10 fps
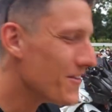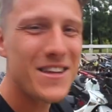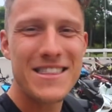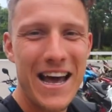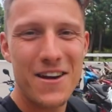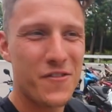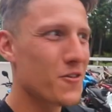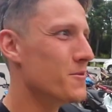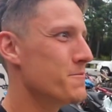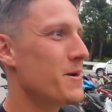on the day of the
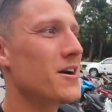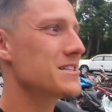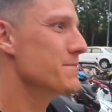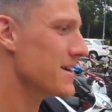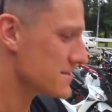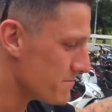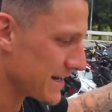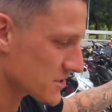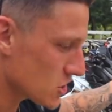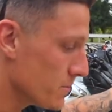full moon party. It doesn't
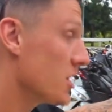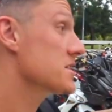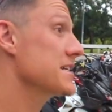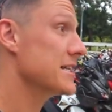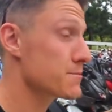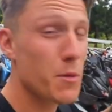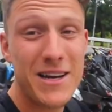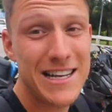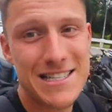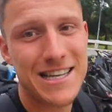make too much sense, but we
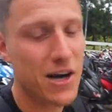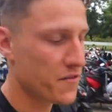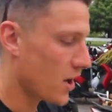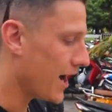needed to get off the